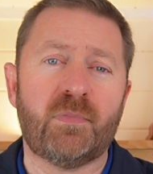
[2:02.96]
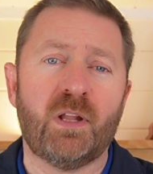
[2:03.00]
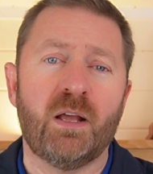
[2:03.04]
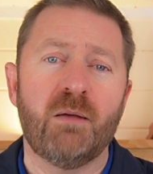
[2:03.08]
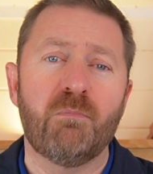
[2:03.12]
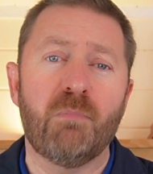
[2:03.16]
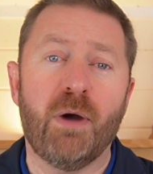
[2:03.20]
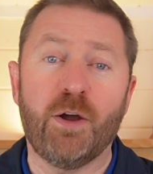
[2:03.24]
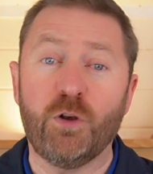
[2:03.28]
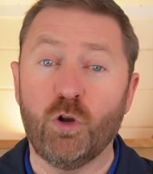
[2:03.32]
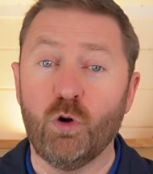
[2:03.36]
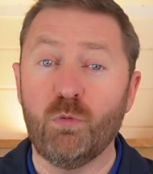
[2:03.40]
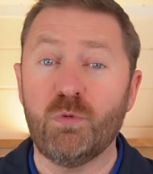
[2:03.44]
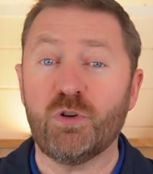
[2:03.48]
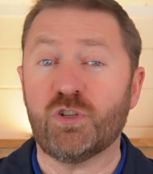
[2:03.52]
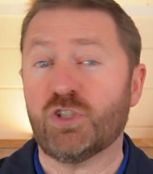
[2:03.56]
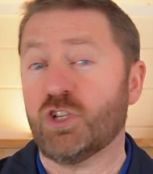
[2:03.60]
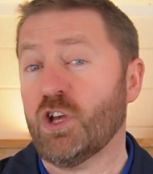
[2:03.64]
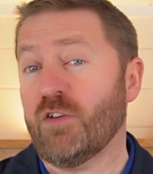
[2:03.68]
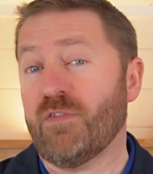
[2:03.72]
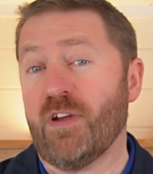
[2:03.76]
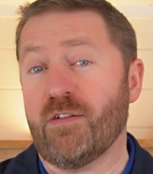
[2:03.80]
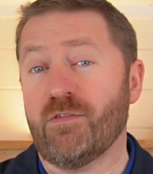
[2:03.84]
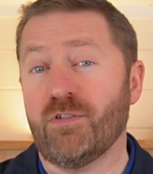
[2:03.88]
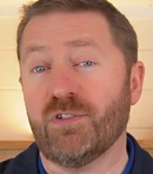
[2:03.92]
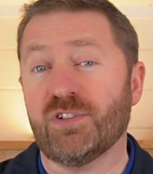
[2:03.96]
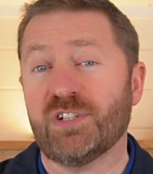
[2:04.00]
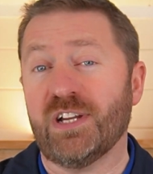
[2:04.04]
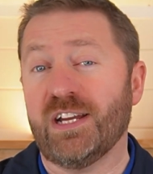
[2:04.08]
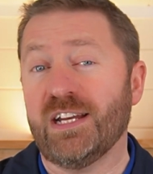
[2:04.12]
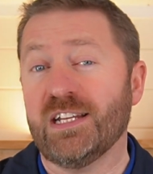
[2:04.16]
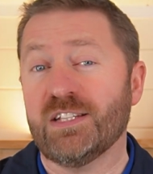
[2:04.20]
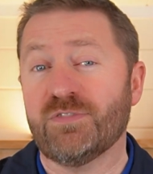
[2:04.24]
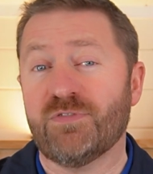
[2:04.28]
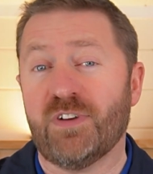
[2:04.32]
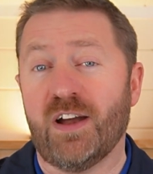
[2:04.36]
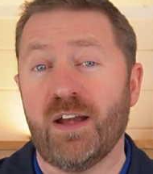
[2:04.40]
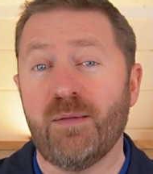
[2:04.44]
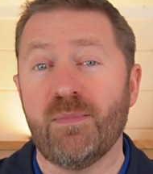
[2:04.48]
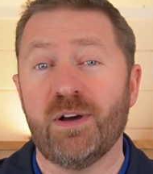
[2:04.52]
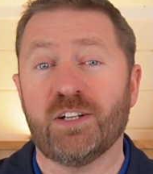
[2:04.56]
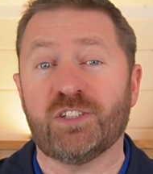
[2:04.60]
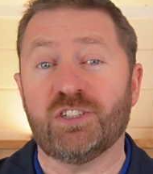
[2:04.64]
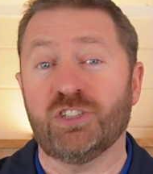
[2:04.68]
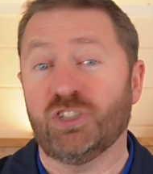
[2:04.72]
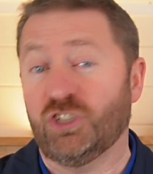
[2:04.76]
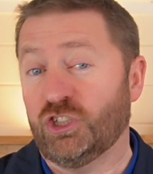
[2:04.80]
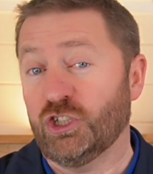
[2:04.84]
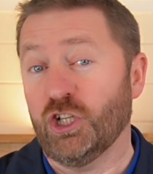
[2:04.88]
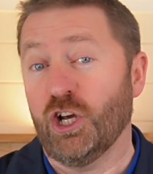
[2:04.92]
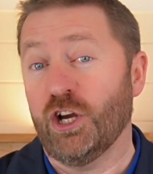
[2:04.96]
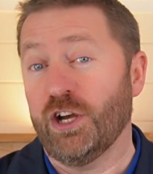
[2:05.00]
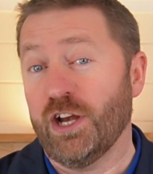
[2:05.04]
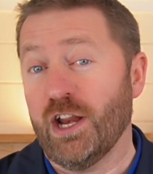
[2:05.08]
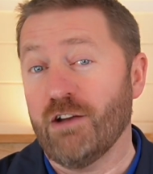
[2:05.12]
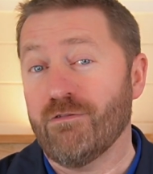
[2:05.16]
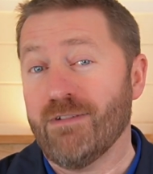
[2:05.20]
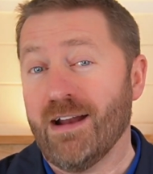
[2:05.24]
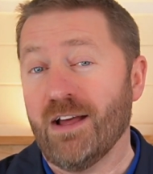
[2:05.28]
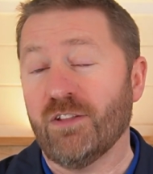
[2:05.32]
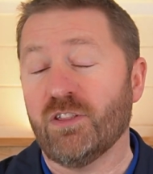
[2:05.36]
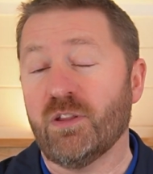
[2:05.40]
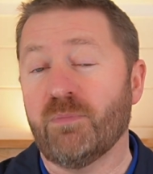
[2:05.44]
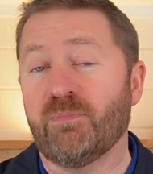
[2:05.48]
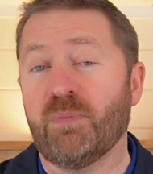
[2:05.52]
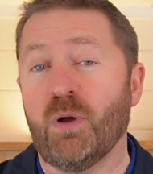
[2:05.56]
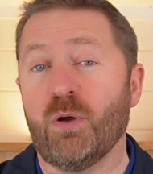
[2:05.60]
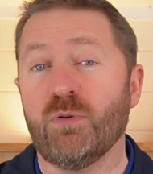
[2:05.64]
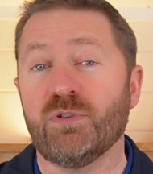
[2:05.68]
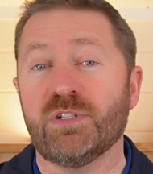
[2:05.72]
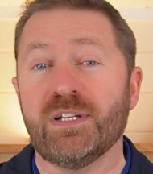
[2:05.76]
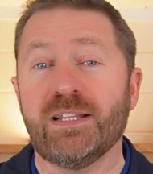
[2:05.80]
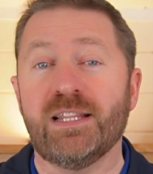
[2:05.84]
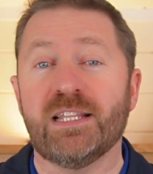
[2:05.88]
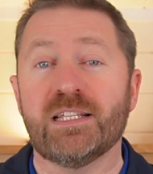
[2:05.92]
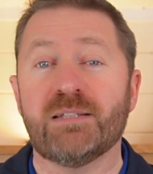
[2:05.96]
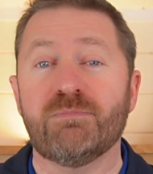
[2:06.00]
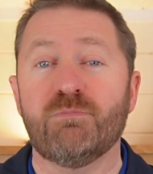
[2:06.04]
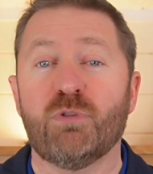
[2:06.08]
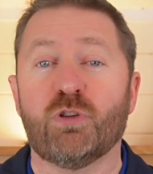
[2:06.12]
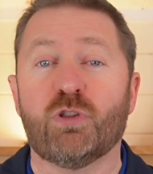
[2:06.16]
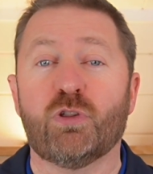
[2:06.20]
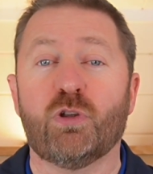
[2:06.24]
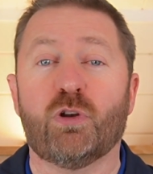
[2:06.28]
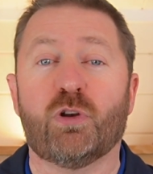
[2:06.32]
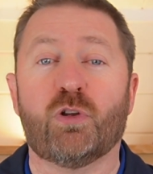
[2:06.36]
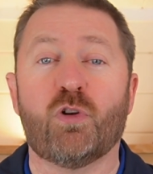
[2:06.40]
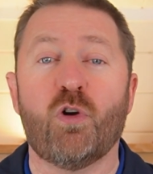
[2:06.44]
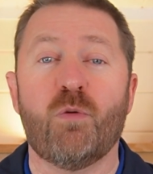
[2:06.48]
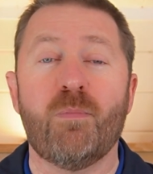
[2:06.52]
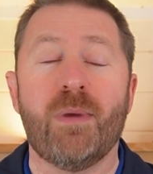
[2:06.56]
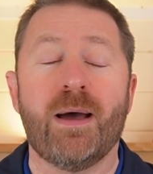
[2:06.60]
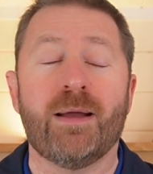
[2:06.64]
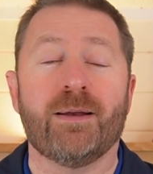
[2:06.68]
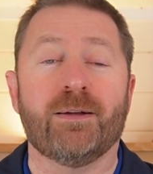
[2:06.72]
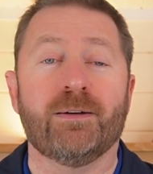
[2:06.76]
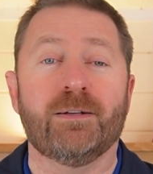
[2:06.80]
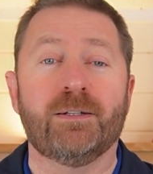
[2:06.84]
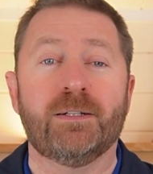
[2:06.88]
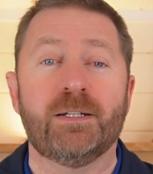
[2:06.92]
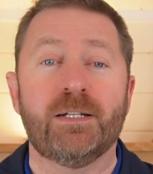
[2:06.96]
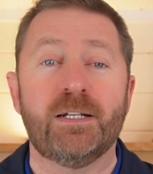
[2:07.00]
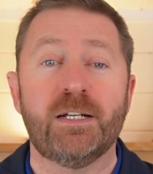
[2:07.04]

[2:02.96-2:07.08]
My normal survey routine is very much a journey around the boat in this methodical manner,